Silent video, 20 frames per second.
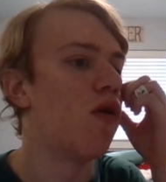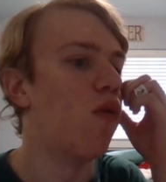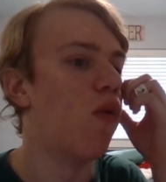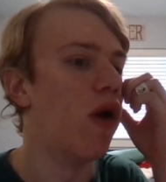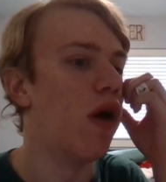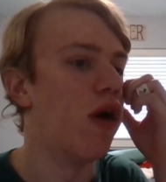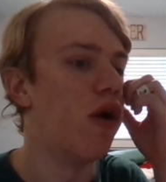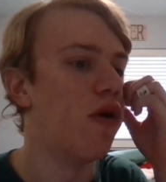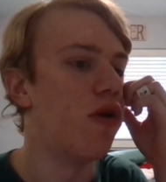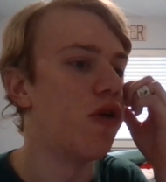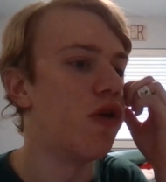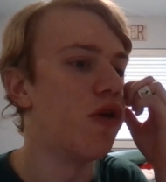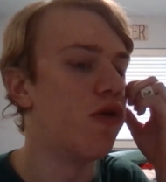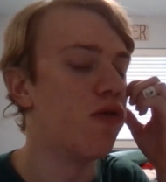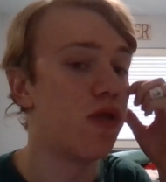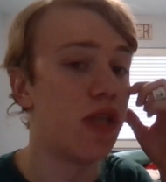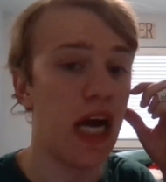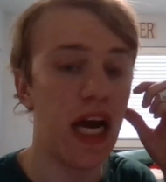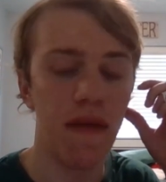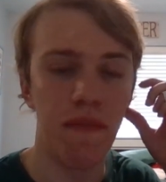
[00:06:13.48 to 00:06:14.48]
where you
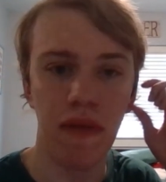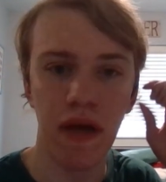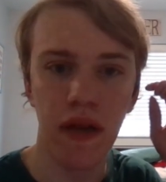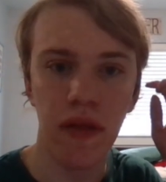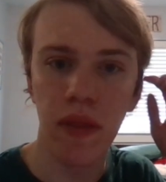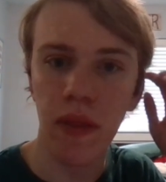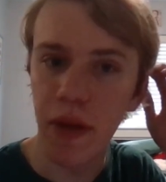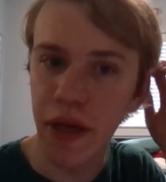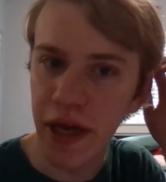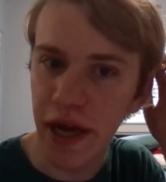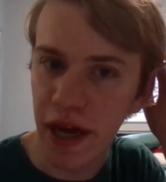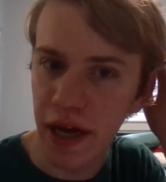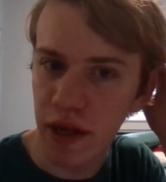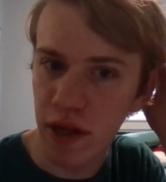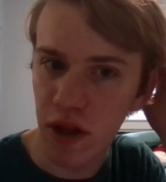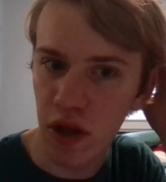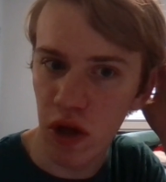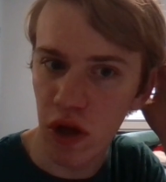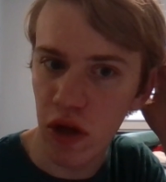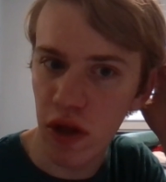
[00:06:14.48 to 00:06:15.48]
type in the
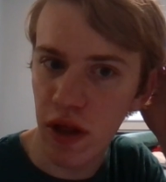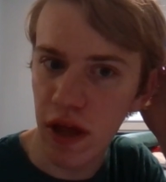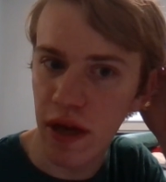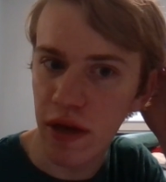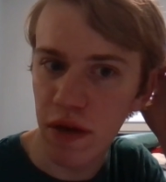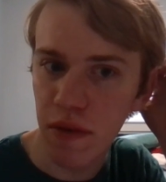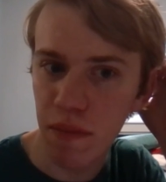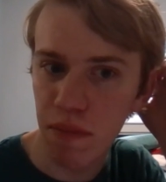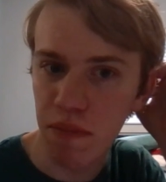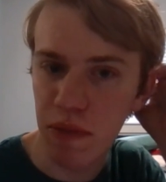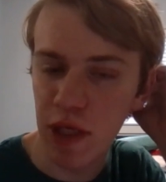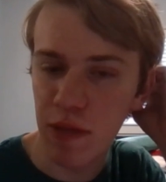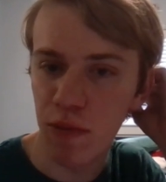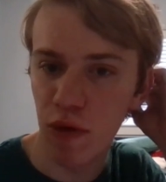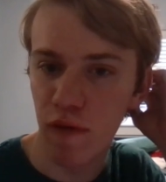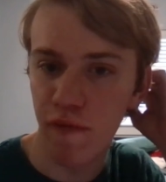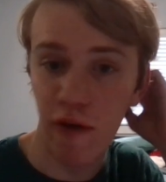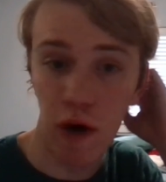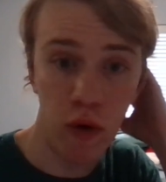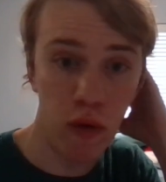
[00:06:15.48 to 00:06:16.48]
answers and
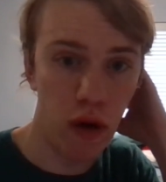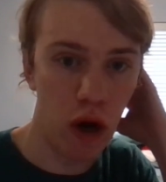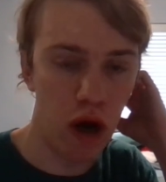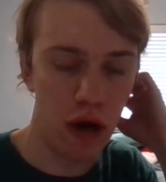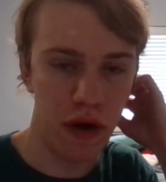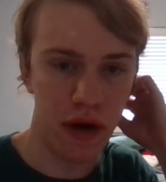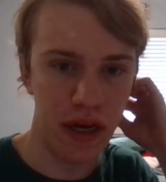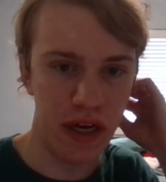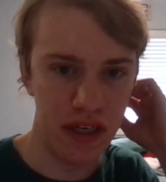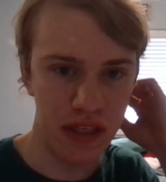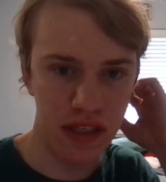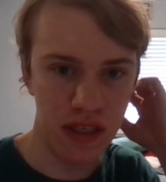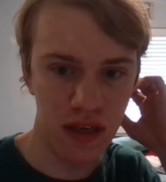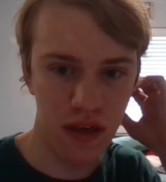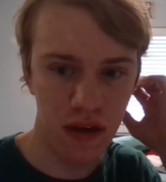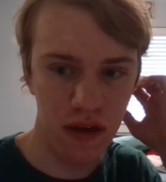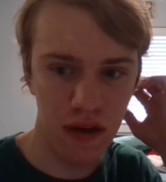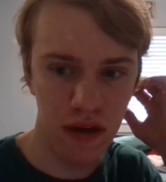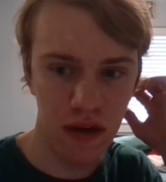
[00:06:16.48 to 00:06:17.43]
people vote on it.